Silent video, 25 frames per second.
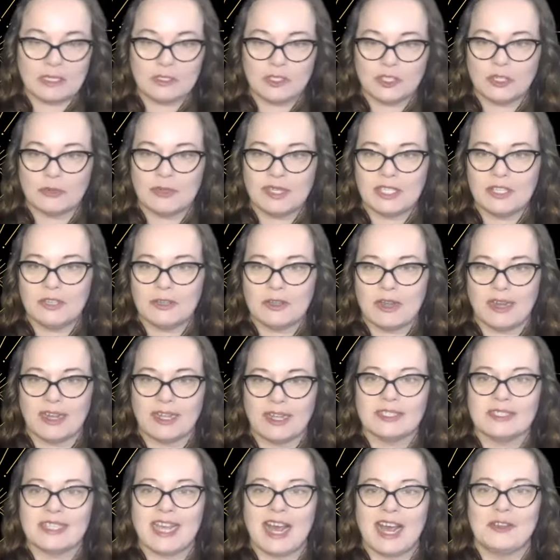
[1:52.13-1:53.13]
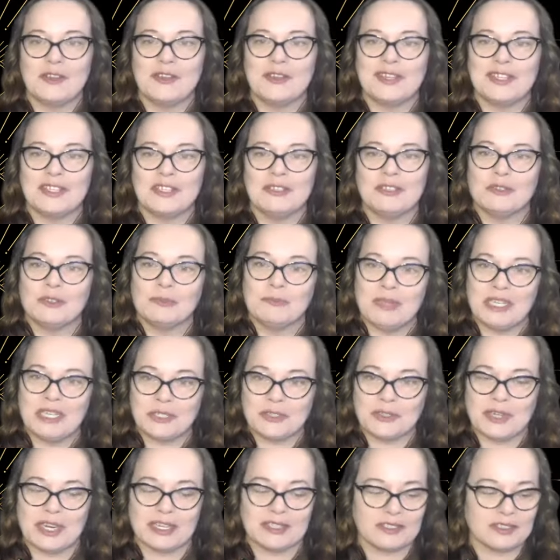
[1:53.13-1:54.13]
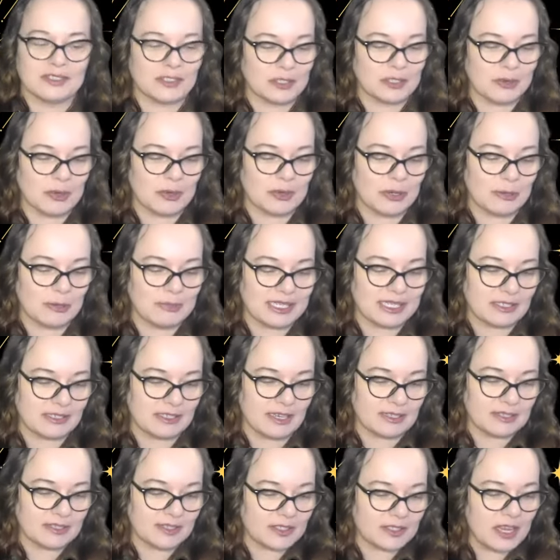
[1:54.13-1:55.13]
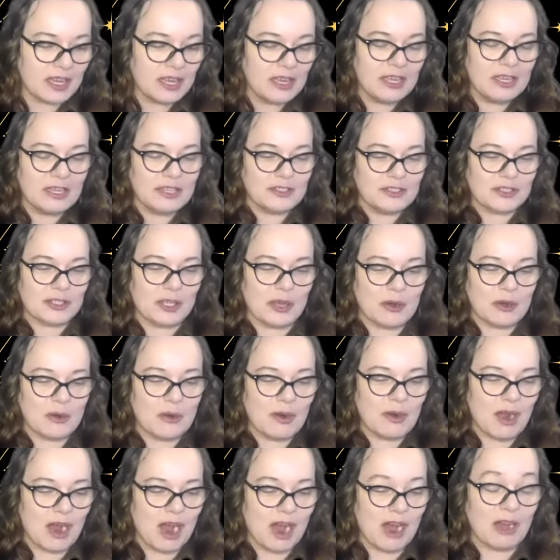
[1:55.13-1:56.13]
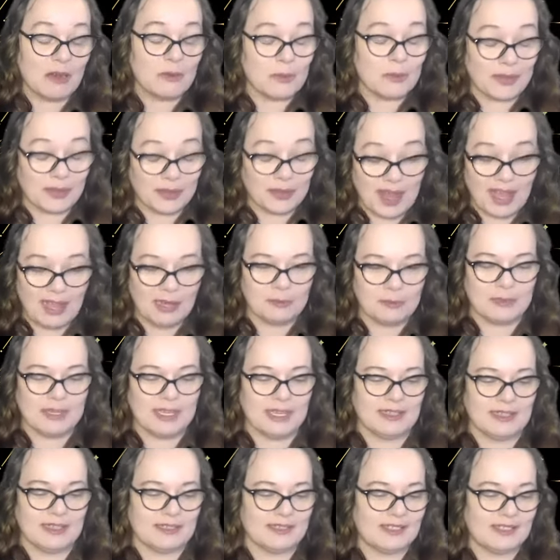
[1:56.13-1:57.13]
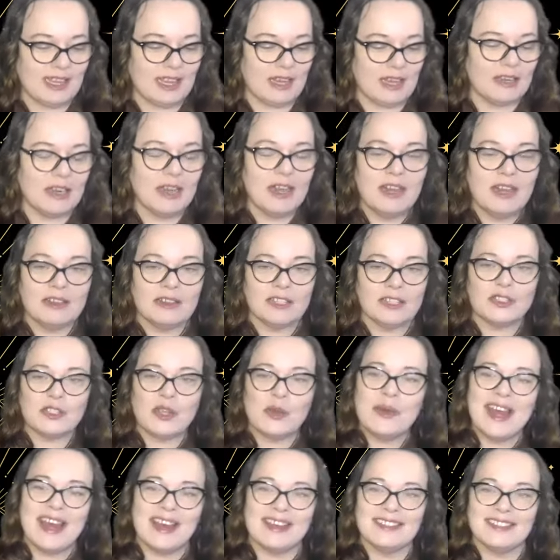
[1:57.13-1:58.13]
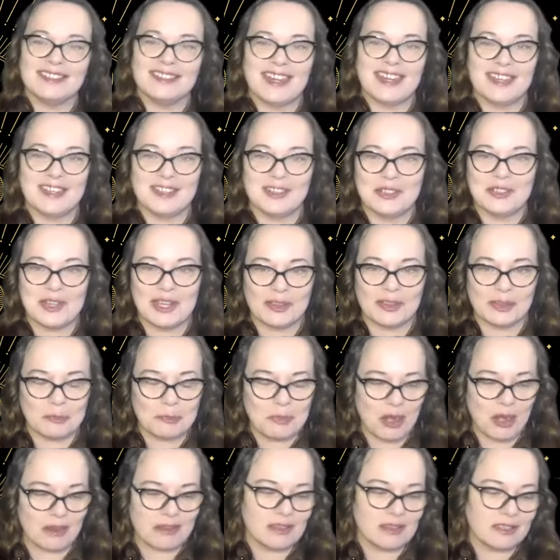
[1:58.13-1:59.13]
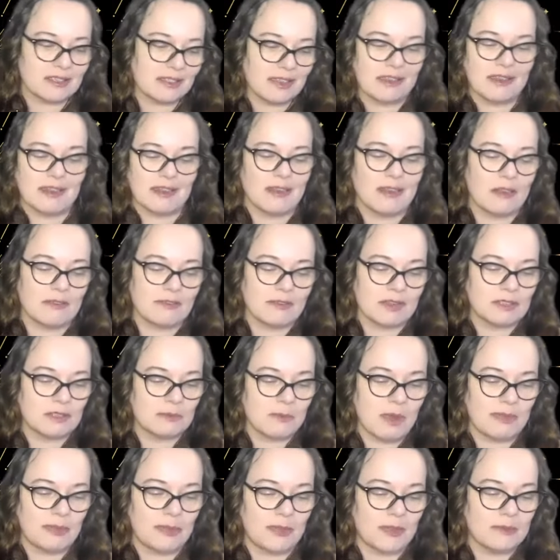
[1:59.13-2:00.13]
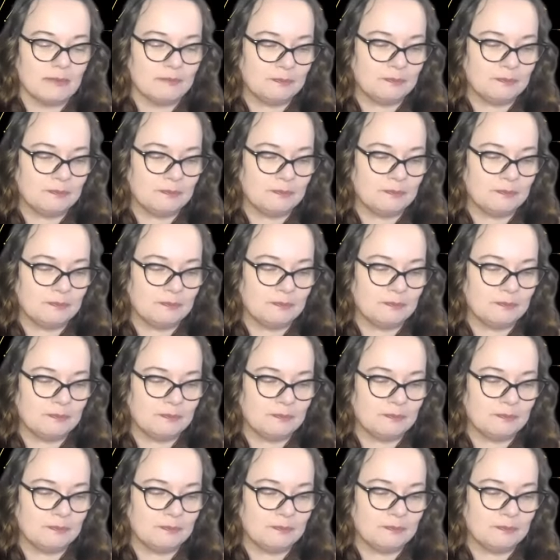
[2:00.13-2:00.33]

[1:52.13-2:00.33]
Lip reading: showing you guys how you can use Pinterest to grow your business. So with that being said, let's go ahead and take a look at the products that I got this month.